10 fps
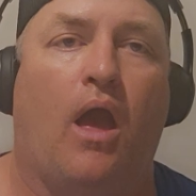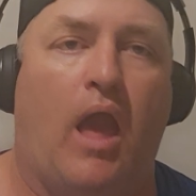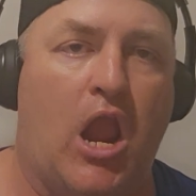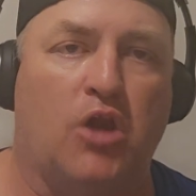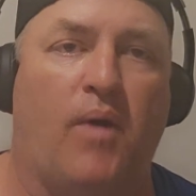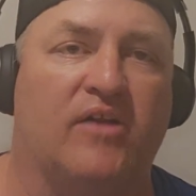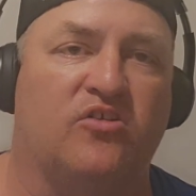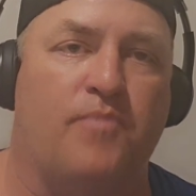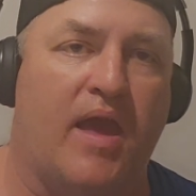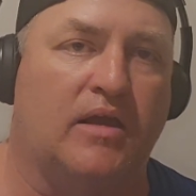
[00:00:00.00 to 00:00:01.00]
Aaron
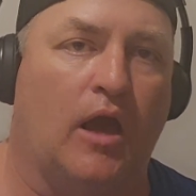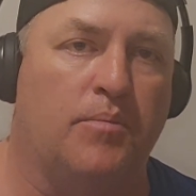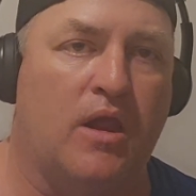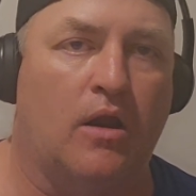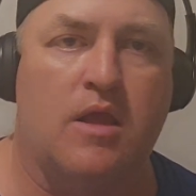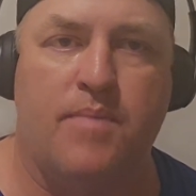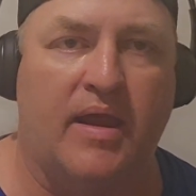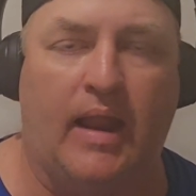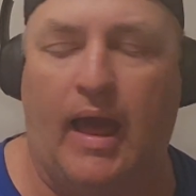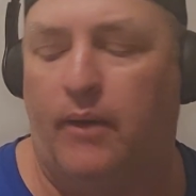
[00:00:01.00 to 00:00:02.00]
Rodgers may come here. He may
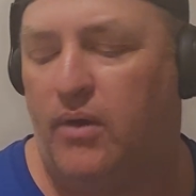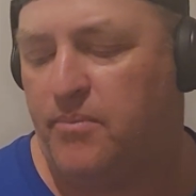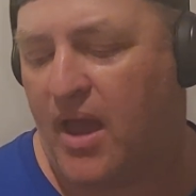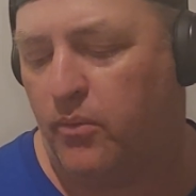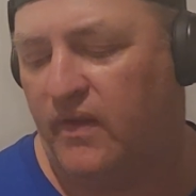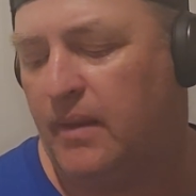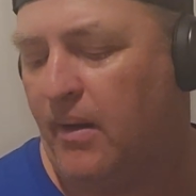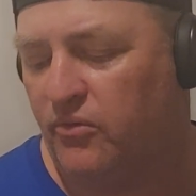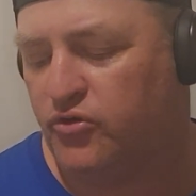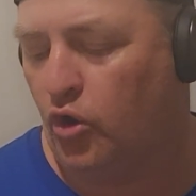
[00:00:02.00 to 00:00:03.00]
not. We met with him.
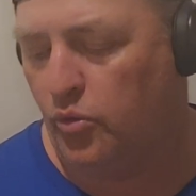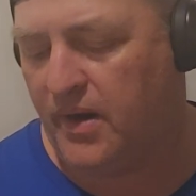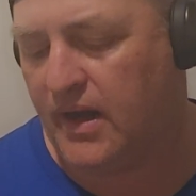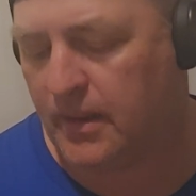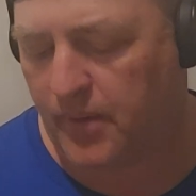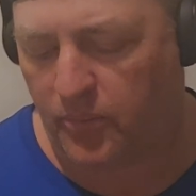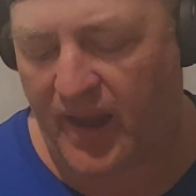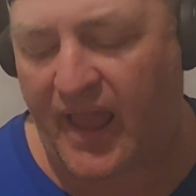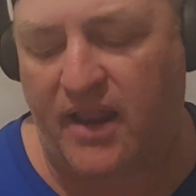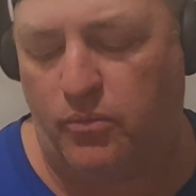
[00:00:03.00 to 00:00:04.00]
It was a cool meeting, but we
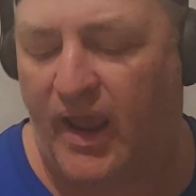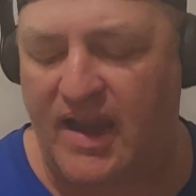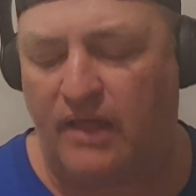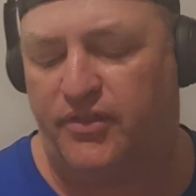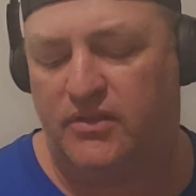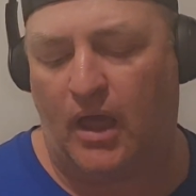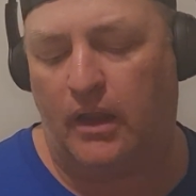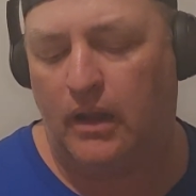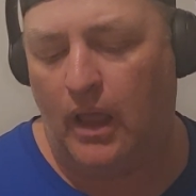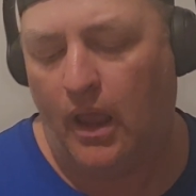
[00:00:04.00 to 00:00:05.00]
got nothing
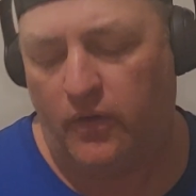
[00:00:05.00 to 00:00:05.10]
done.